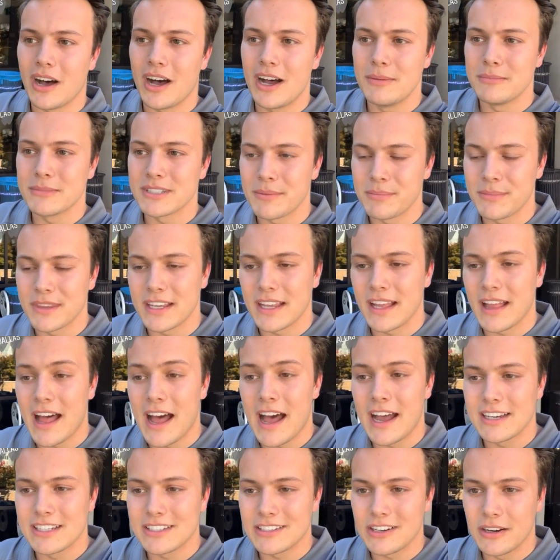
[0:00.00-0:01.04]
Um, something
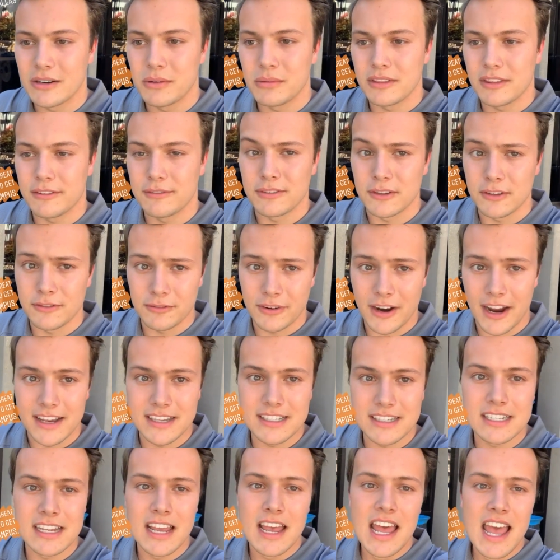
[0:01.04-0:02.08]
that I started with a few
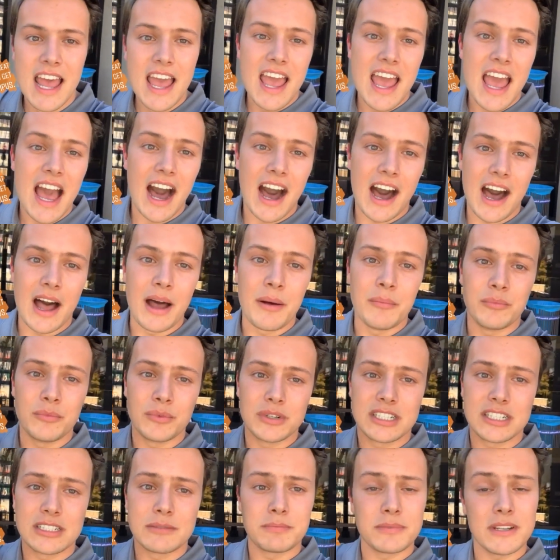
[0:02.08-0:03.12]
friends, um,
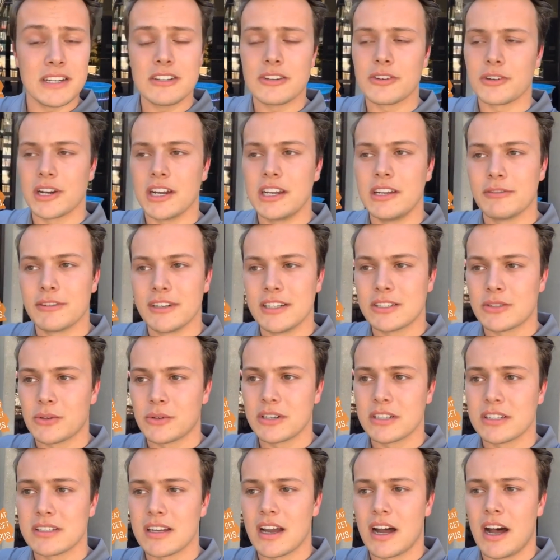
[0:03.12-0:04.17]
which has been a great
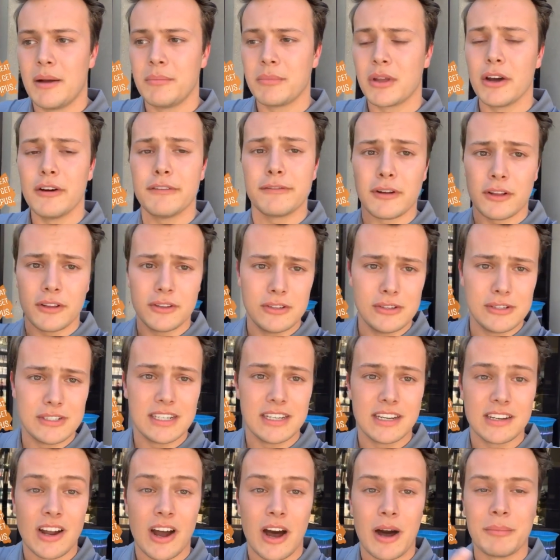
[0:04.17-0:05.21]
resource. Um, go follow UT
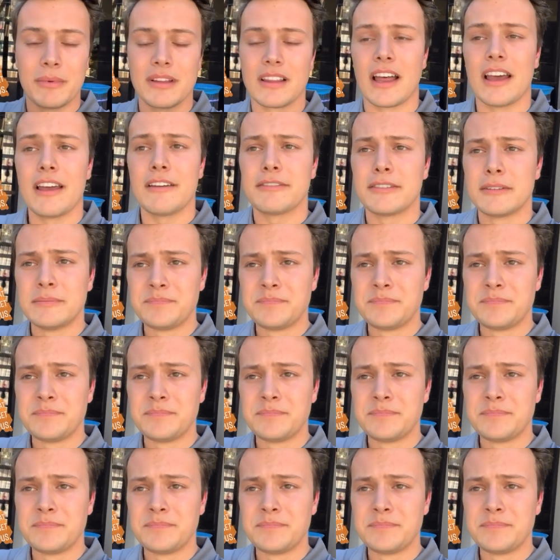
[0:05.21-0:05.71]
to Comet Life.